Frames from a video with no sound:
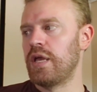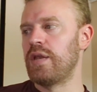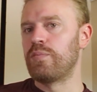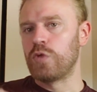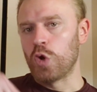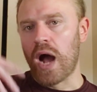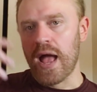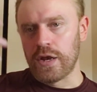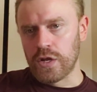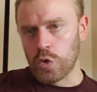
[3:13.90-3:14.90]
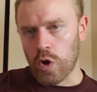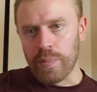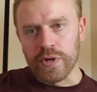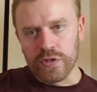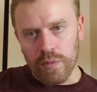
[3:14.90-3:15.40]
in your
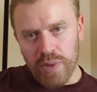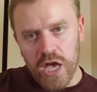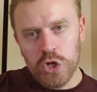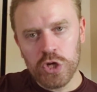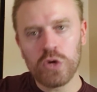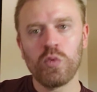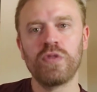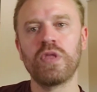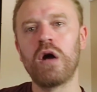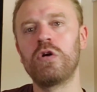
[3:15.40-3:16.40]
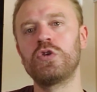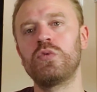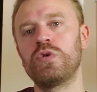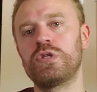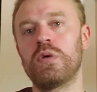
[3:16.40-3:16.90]
participation with knowledge
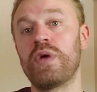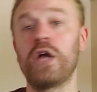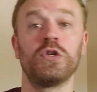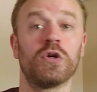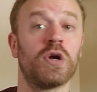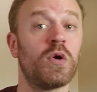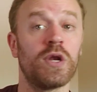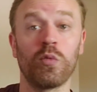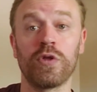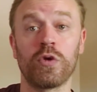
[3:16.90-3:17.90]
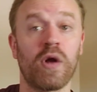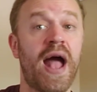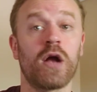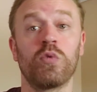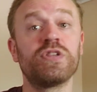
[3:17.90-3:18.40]
and wisdom, and with your
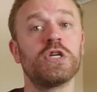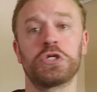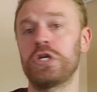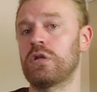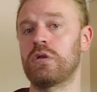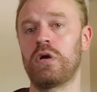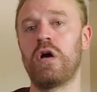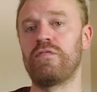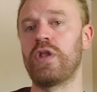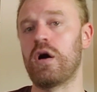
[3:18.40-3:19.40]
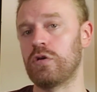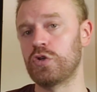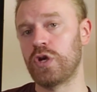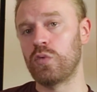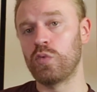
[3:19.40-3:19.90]
acquisition of
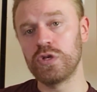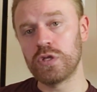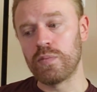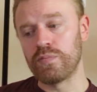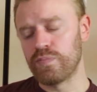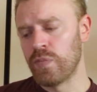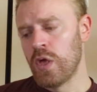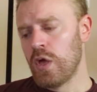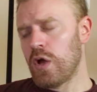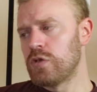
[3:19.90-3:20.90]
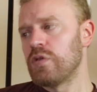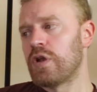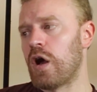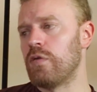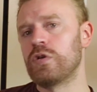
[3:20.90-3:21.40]
knowledge and wisdom, so
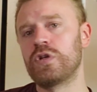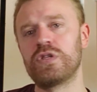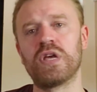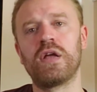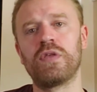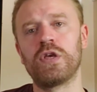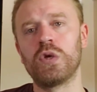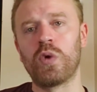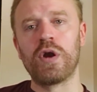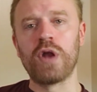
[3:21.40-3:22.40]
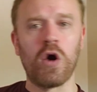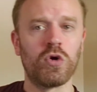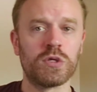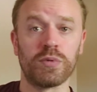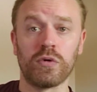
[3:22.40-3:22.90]
that others could say that you are
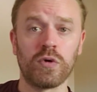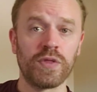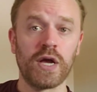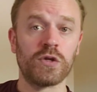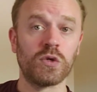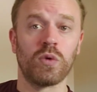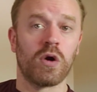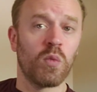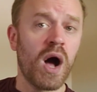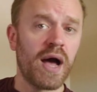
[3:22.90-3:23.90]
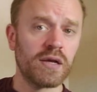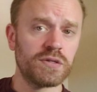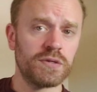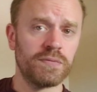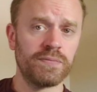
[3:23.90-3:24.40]
knowledgeable or that you are
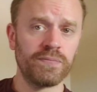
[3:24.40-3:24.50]
wise.